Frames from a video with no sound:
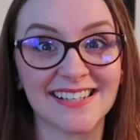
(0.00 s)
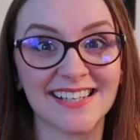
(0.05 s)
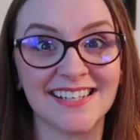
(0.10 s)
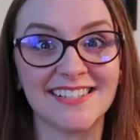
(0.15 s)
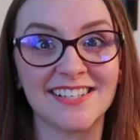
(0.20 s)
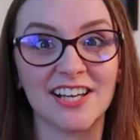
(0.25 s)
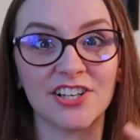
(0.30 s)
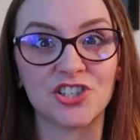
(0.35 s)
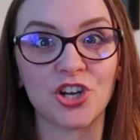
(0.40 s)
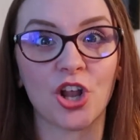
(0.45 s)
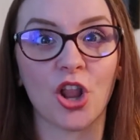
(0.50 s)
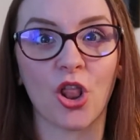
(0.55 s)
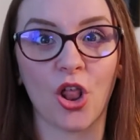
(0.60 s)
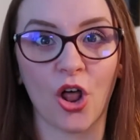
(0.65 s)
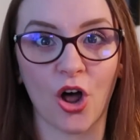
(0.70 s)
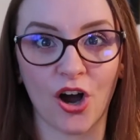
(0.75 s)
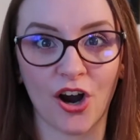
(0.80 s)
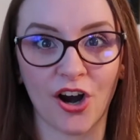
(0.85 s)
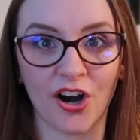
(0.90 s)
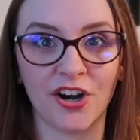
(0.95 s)
in such a
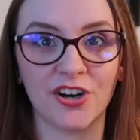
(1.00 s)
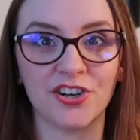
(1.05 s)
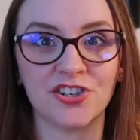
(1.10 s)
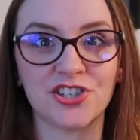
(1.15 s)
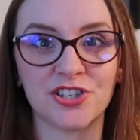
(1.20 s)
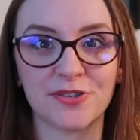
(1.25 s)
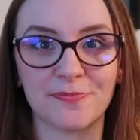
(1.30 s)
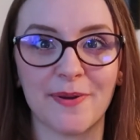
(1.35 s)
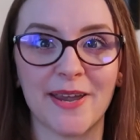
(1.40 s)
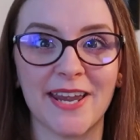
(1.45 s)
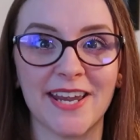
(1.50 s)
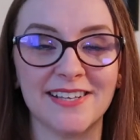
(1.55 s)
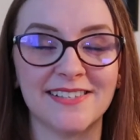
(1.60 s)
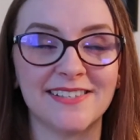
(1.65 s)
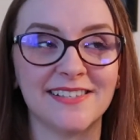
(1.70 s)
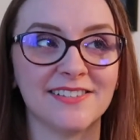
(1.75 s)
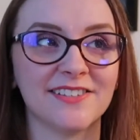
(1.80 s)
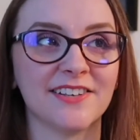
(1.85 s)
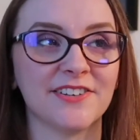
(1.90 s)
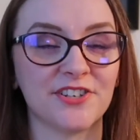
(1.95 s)
large
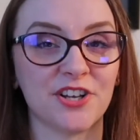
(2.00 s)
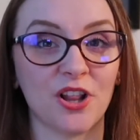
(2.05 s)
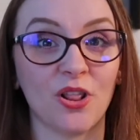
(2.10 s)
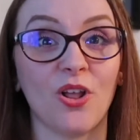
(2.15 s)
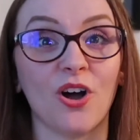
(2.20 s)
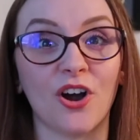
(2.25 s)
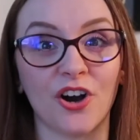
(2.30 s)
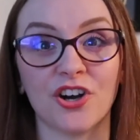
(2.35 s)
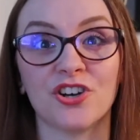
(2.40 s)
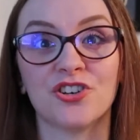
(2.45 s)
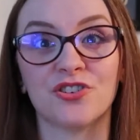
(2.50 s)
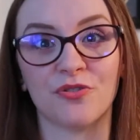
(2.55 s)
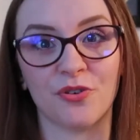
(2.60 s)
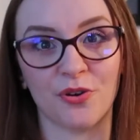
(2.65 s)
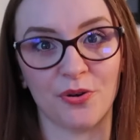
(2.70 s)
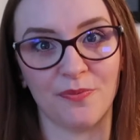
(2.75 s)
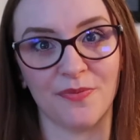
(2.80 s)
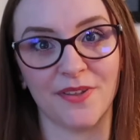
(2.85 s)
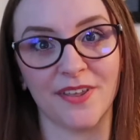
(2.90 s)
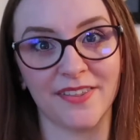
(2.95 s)
space in such a large
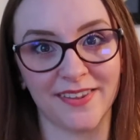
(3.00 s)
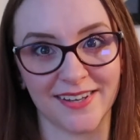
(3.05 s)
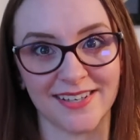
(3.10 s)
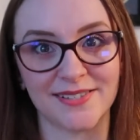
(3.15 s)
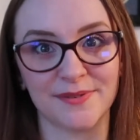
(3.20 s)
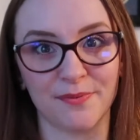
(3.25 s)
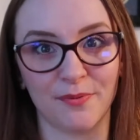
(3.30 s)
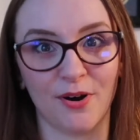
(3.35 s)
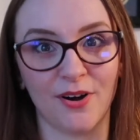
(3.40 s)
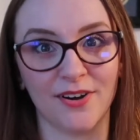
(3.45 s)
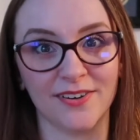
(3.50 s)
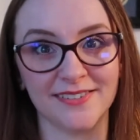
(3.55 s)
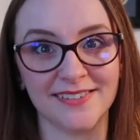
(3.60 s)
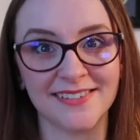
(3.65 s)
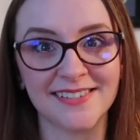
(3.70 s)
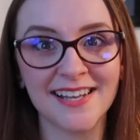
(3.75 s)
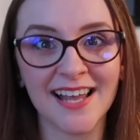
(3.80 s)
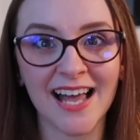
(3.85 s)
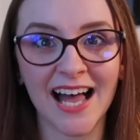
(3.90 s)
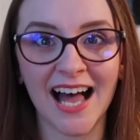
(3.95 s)
room that this
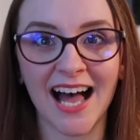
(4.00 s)
was